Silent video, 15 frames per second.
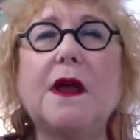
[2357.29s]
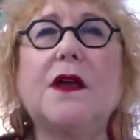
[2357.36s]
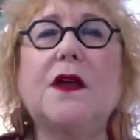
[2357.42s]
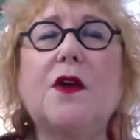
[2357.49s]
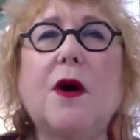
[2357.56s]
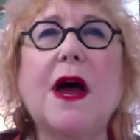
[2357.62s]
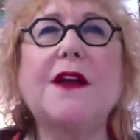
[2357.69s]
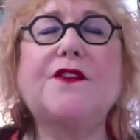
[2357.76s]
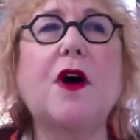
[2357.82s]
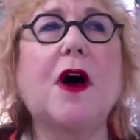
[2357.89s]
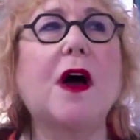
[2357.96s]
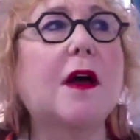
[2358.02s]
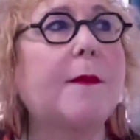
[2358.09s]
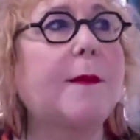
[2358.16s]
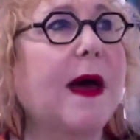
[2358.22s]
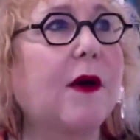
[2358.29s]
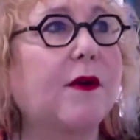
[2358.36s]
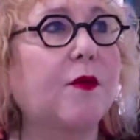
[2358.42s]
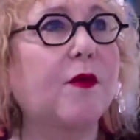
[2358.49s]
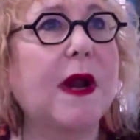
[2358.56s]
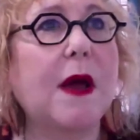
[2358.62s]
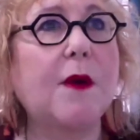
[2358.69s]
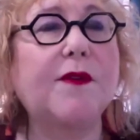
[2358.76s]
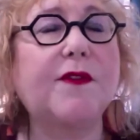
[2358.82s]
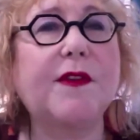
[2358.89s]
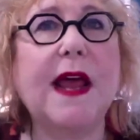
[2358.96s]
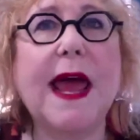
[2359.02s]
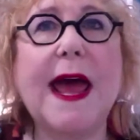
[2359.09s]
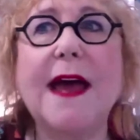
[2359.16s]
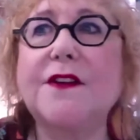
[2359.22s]
I talk about when I was an
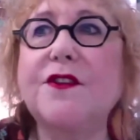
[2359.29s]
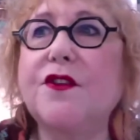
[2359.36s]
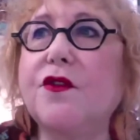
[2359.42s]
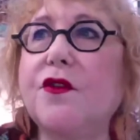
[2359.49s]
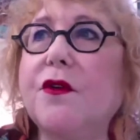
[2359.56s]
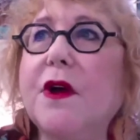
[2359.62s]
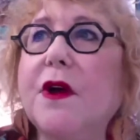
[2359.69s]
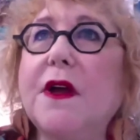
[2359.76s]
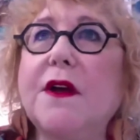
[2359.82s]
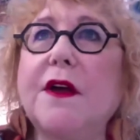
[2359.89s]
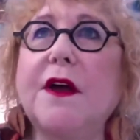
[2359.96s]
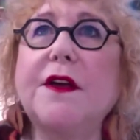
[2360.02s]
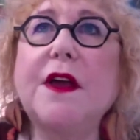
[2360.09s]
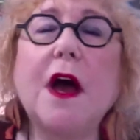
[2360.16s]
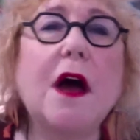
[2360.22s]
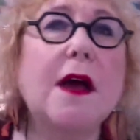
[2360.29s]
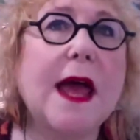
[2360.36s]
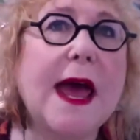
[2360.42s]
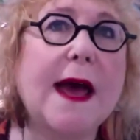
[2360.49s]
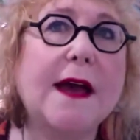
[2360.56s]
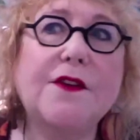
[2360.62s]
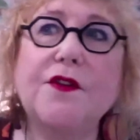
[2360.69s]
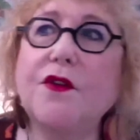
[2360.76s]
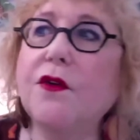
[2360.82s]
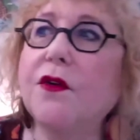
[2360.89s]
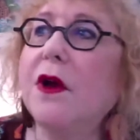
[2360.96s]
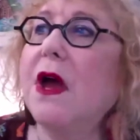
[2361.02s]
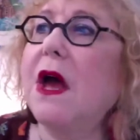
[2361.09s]
actor, a young actor,